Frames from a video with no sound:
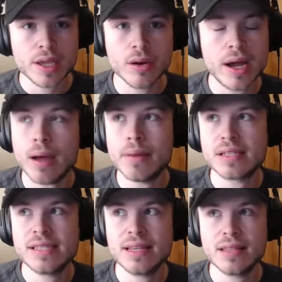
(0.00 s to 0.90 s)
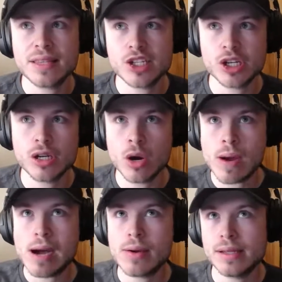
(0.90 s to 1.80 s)
I'm not saying that they should go
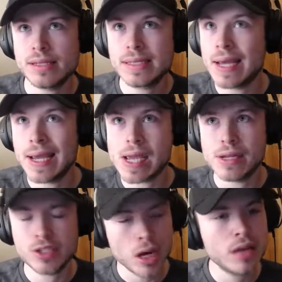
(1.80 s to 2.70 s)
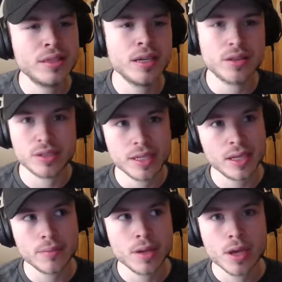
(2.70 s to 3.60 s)
out and say and taunt the other team.